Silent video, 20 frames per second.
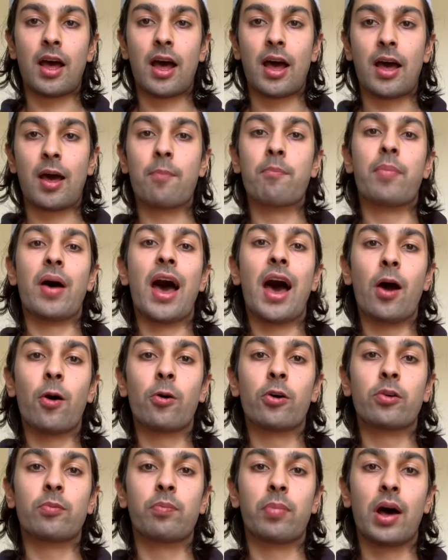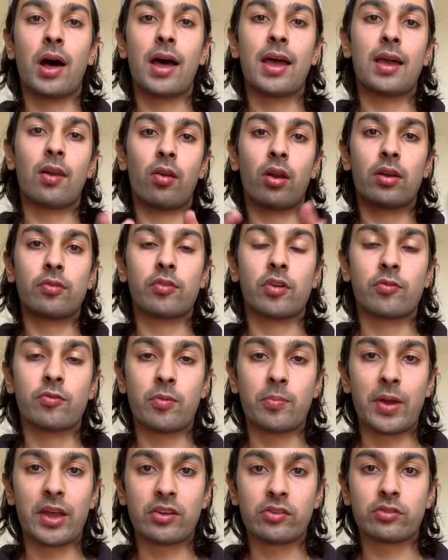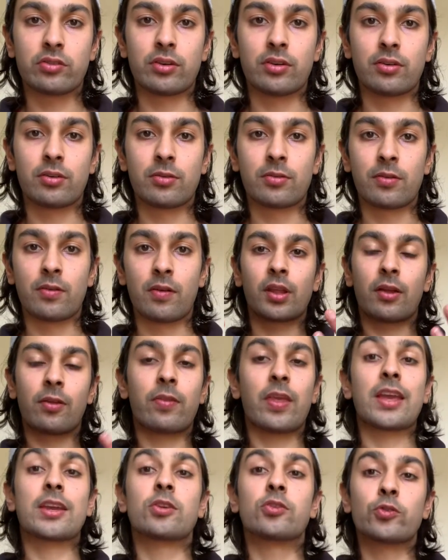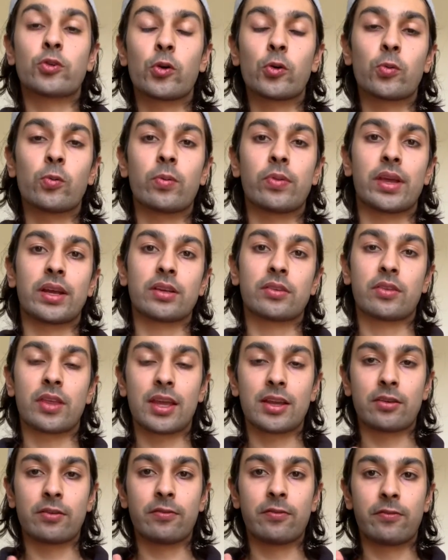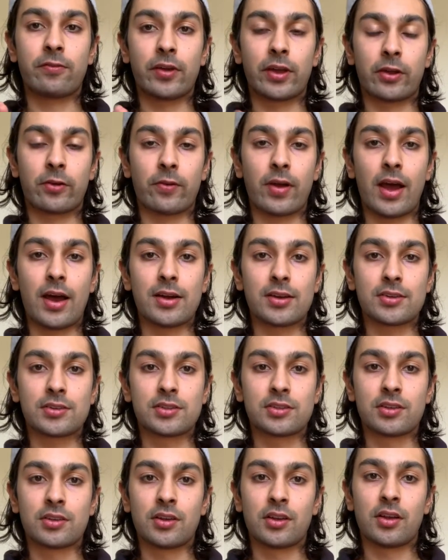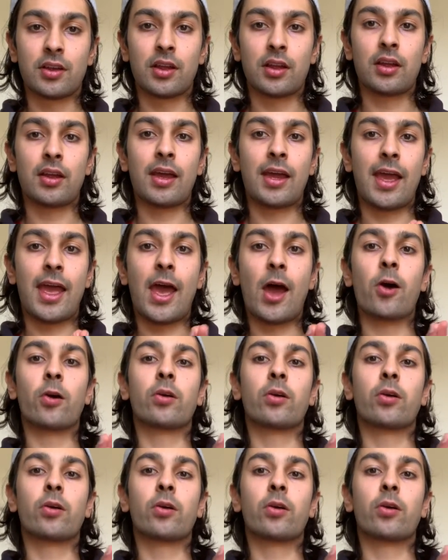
empowered by a lot of information. They can Google things, they can figure out how